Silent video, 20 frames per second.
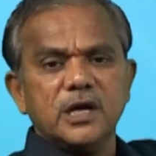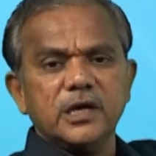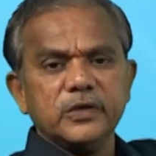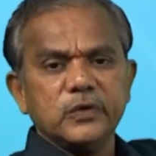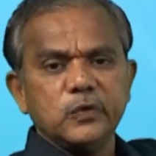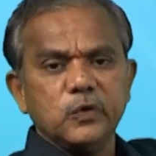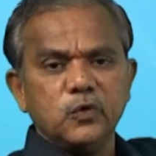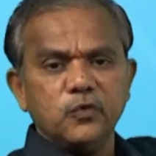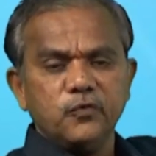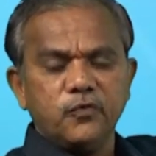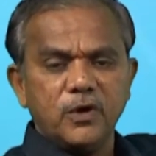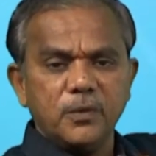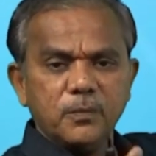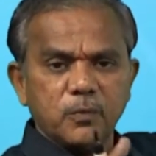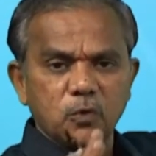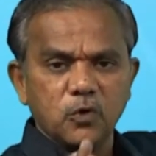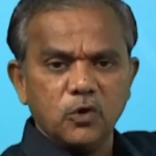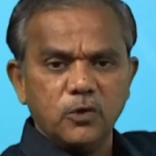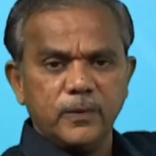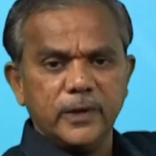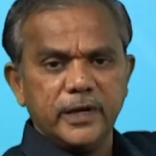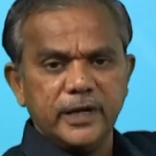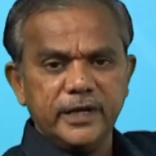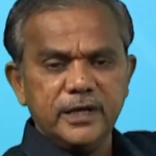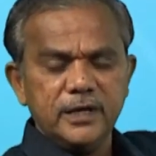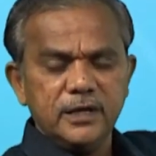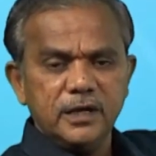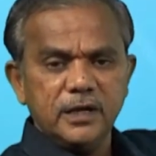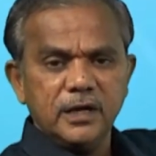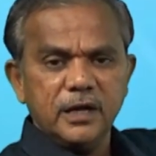is not uniform
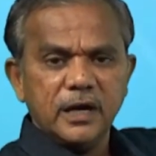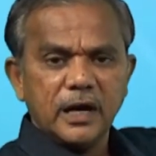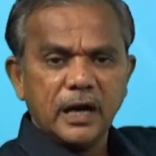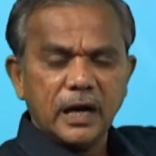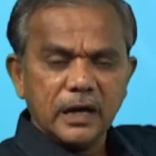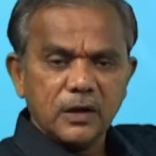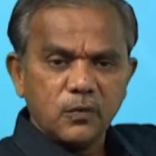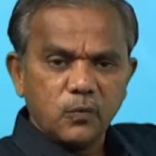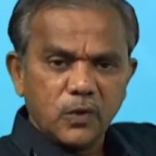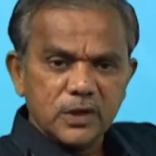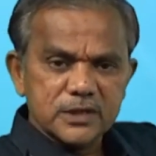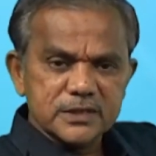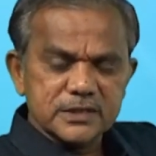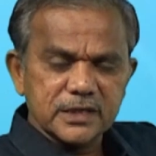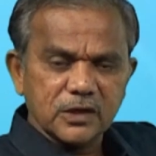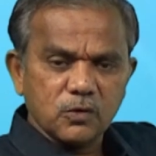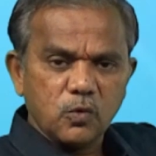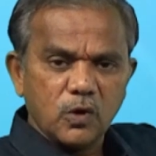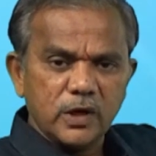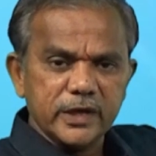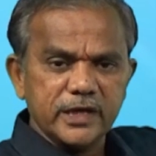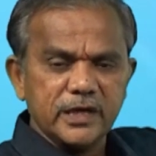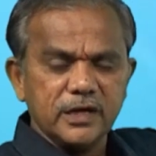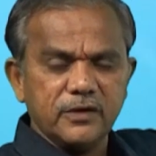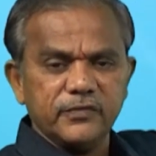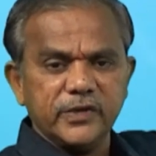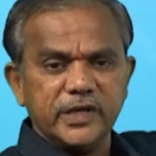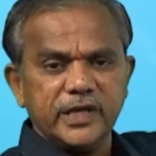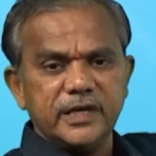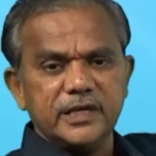globally, and once the
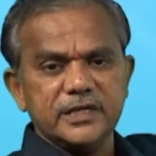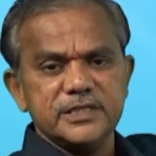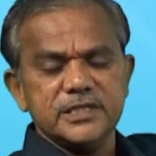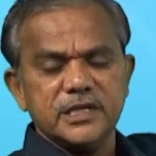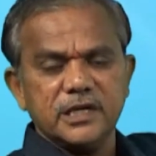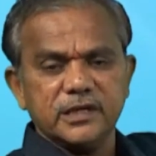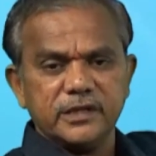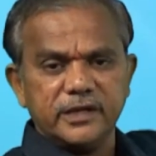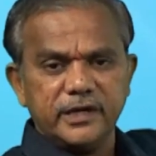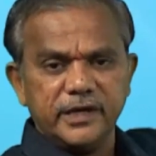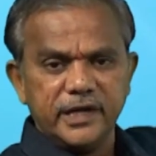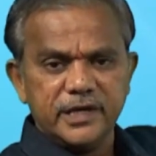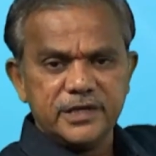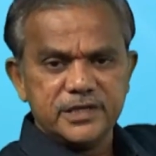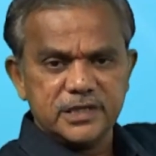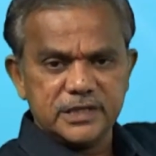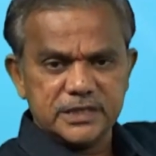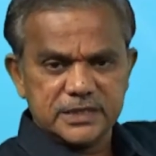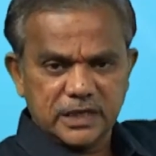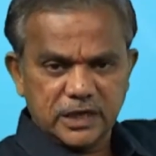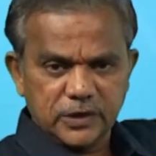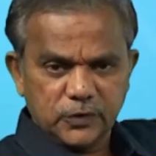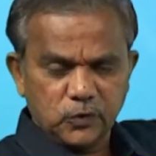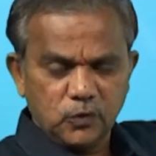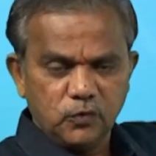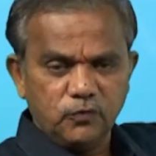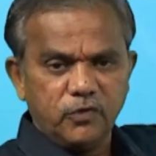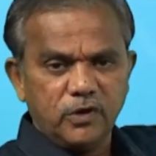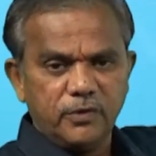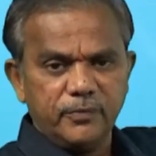quantity of the energy or the radiation
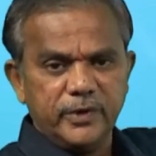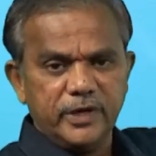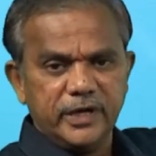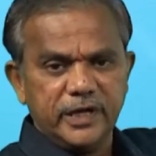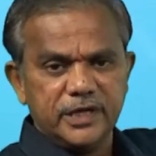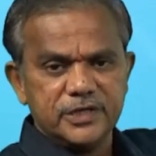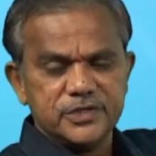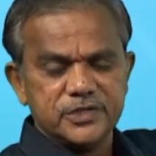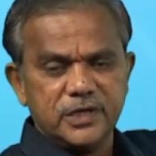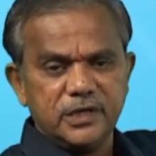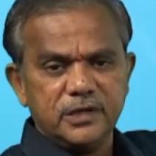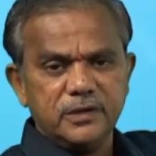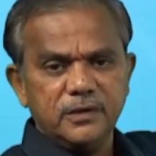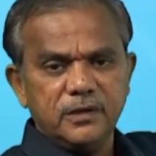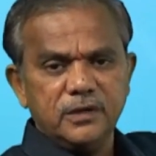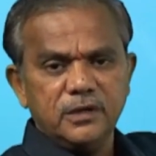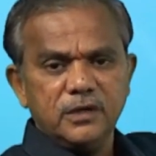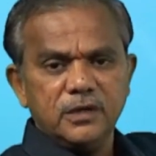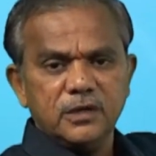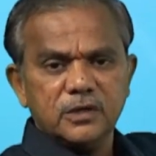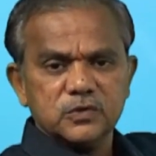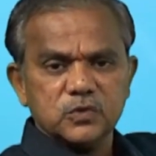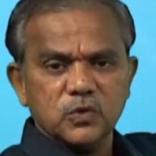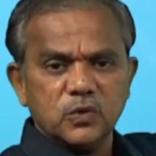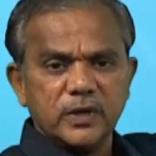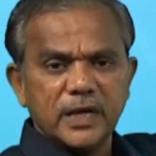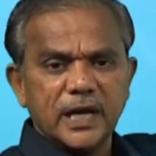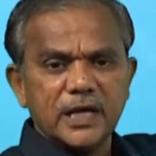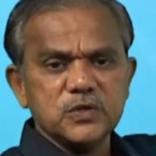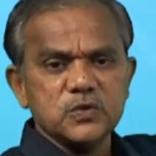is not uniform in nature,
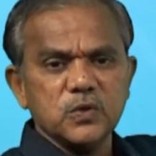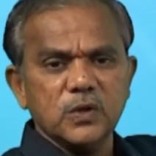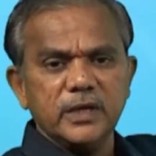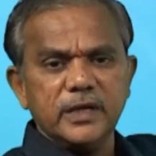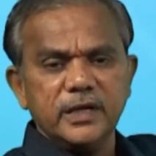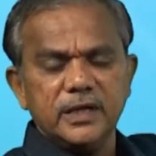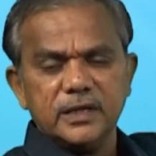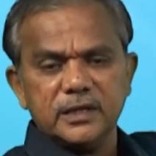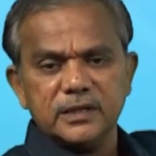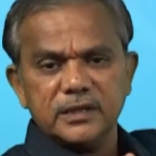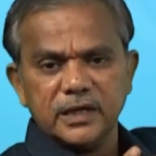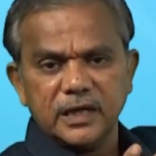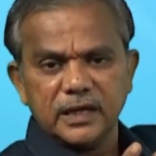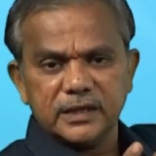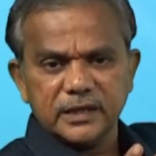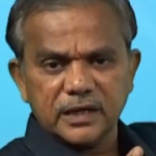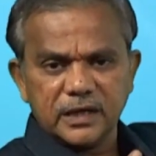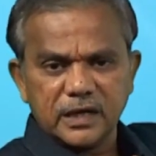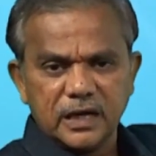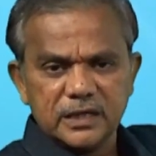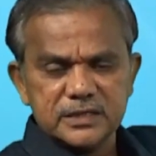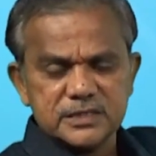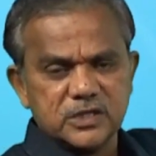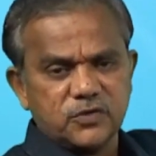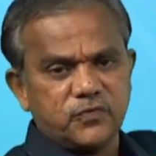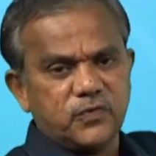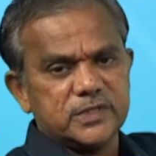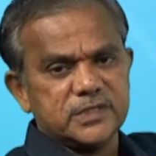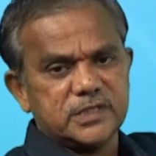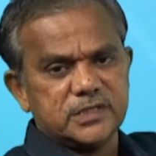so naturally the
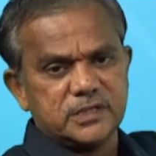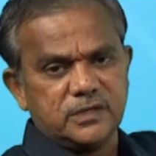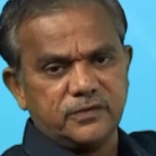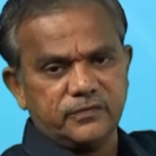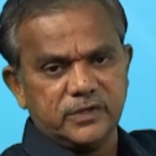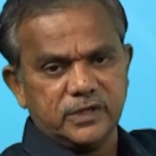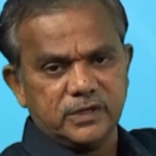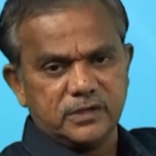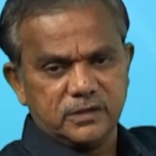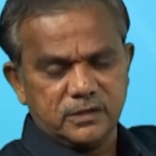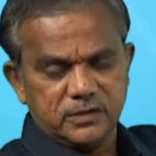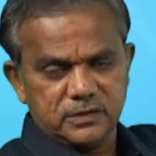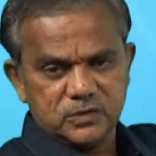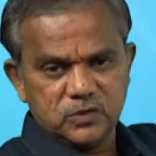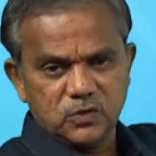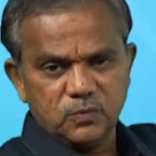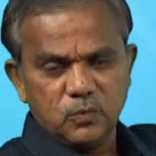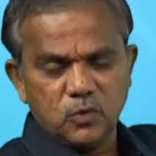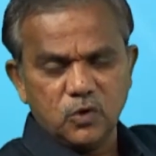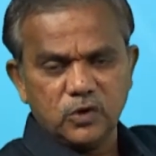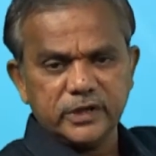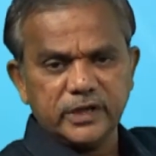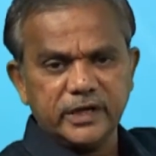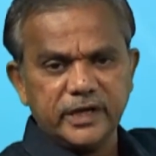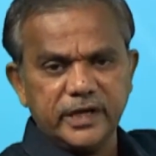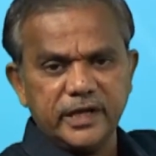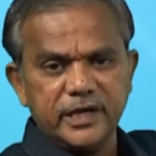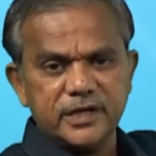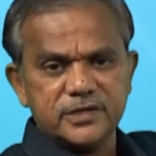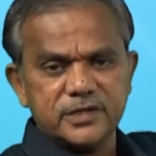other consequences of that. So
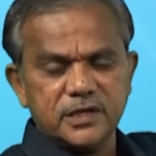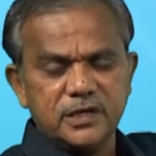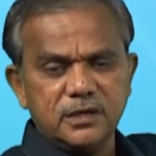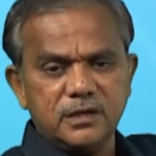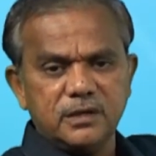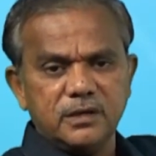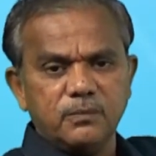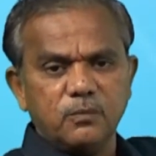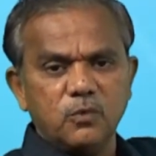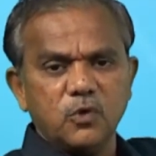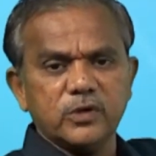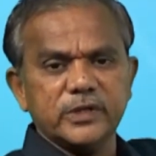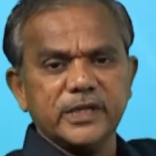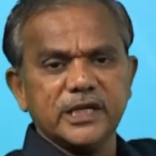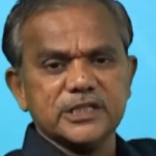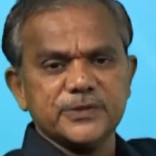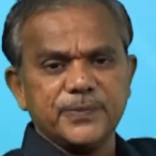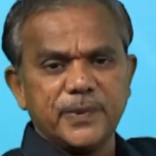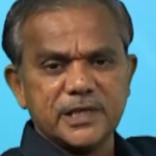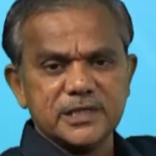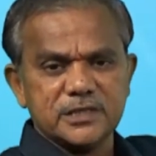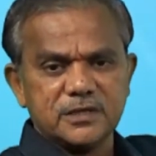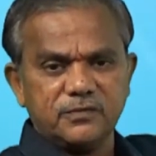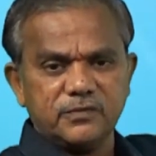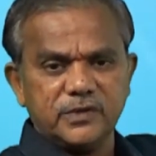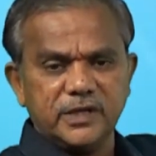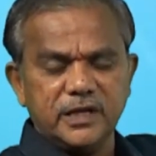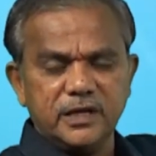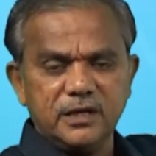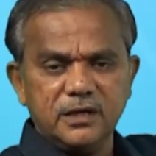more the radiation, more the
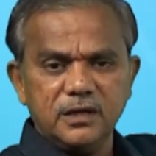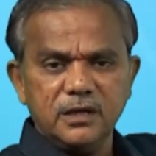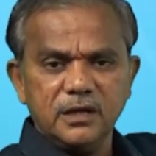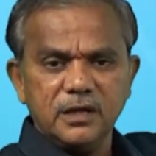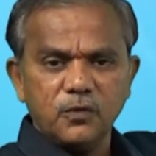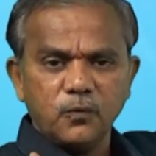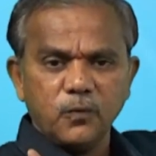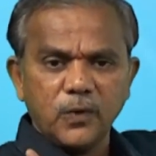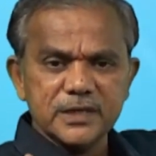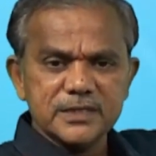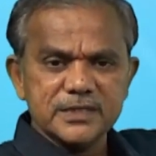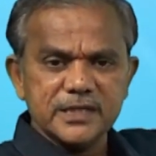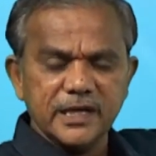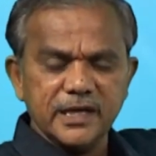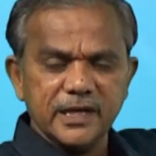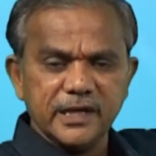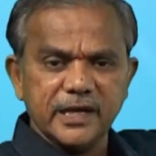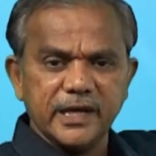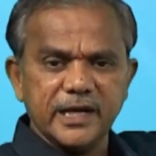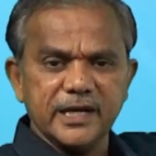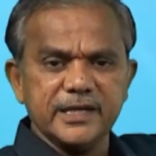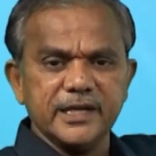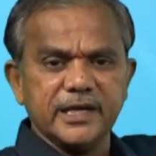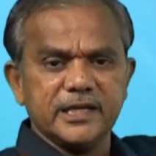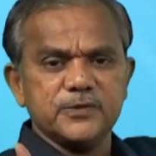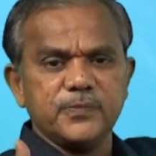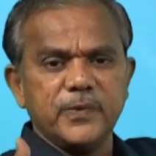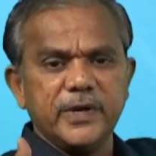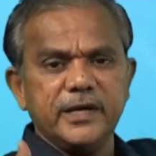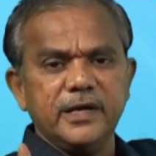expansion of the air. Once
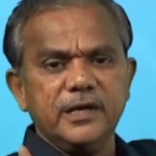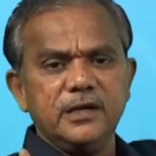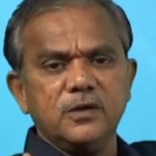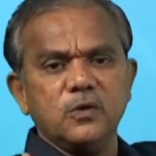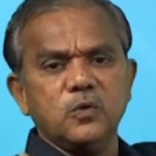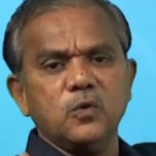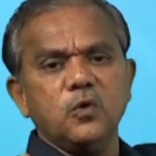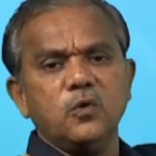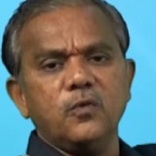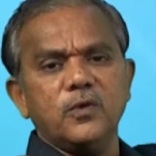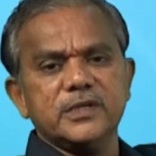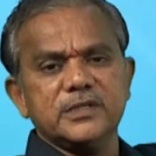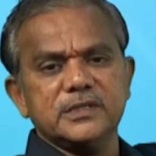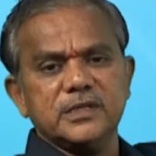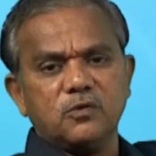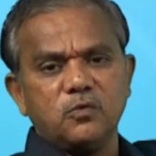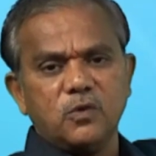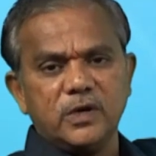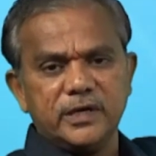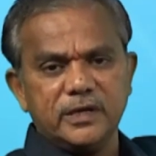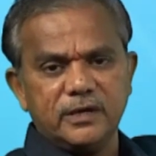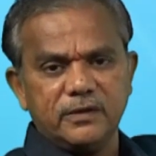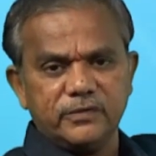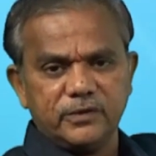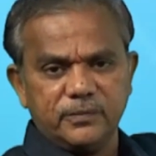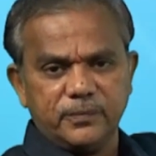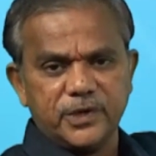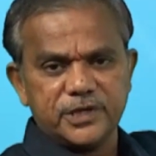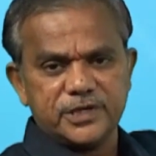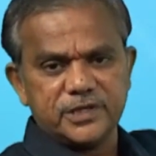air get expanded, lower is the
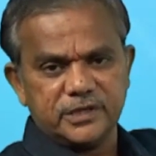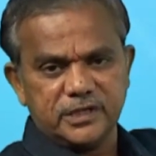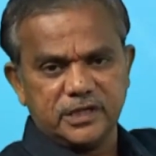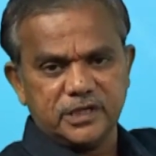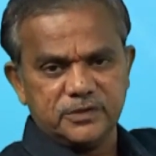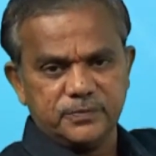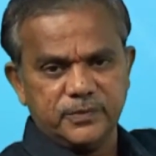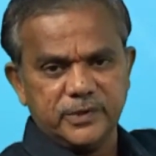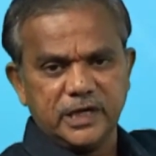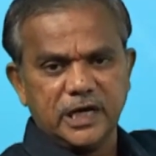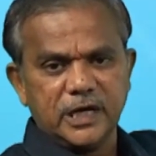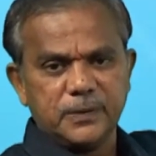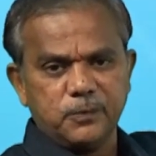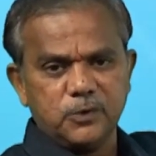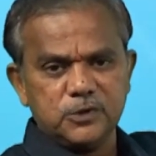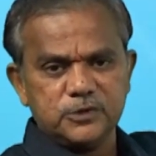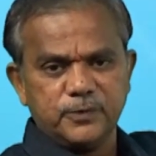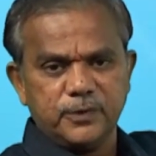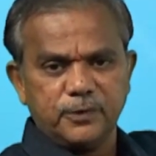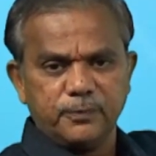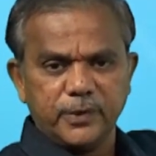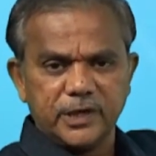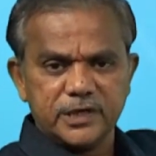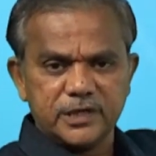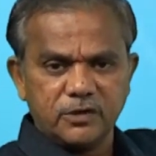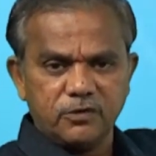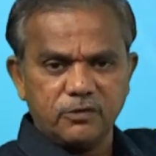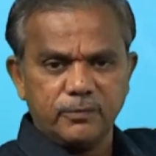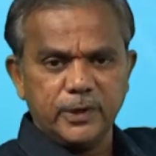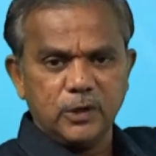quantity of the pressure that is being,
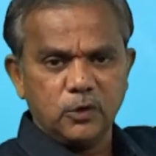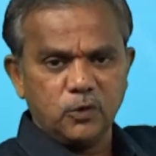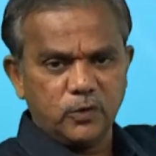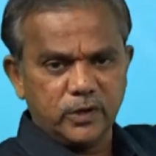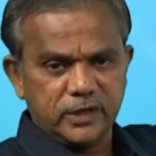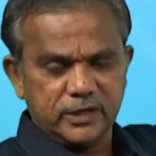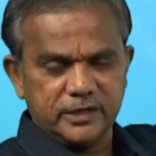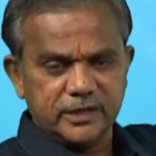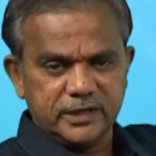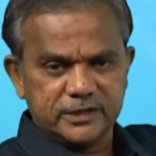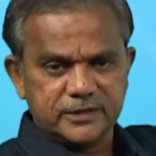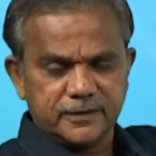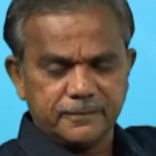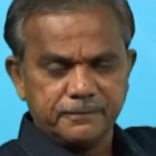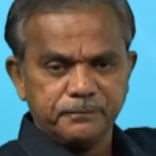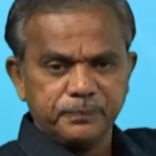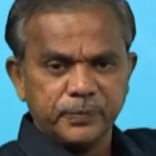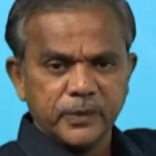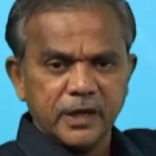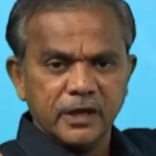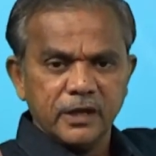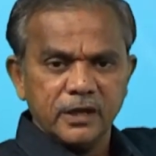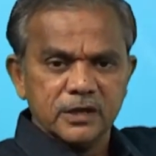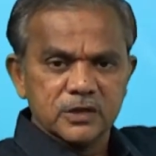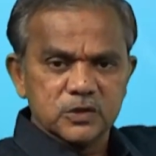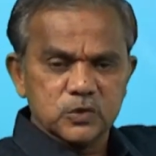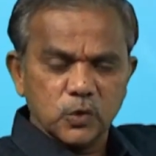atmospheric pressure will be lower in nature.